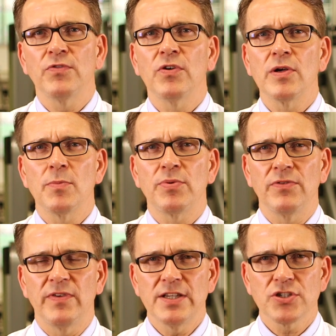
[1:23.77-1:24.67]
for the
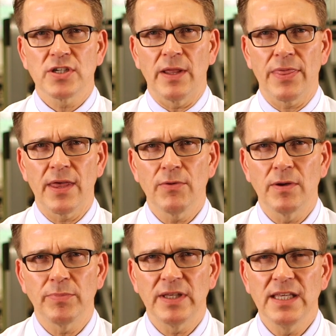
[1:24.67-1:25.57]
prevention and
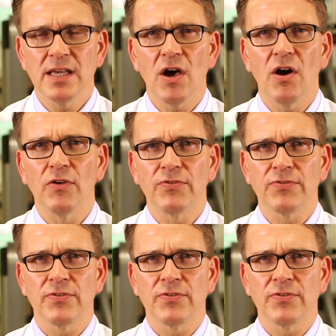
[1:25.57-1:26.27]
therapy of